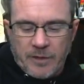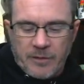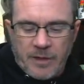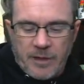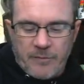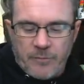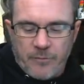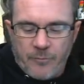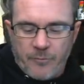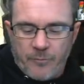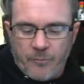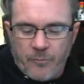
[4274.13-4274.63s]

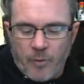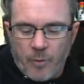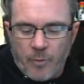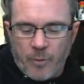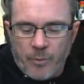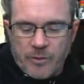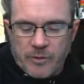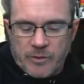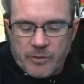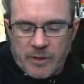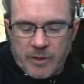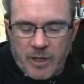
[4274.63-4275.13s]
level four
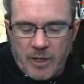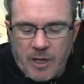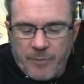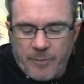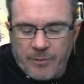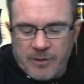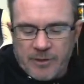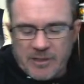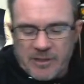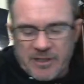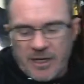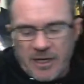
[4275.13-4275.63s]
boosted up, I
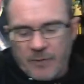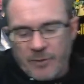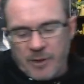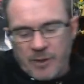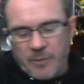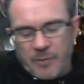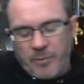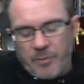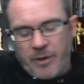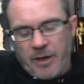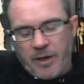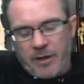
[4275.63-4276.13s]
just kind of went
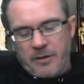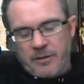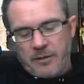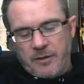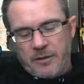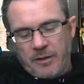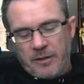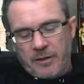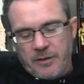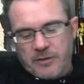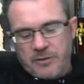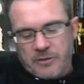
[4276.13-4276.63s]
to bed and
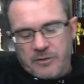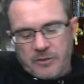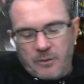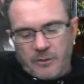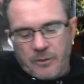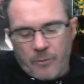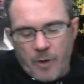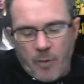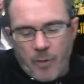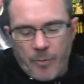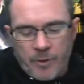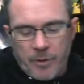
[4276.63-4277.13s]
did this. So
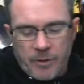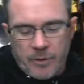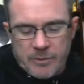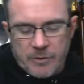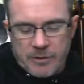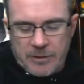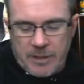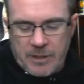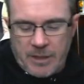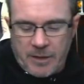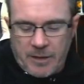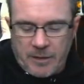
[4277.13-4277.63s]
we open our
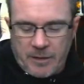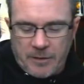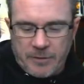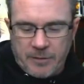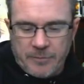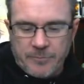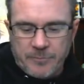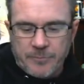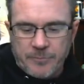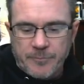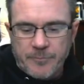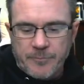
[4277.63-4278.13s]

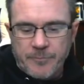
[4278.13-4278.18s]
scan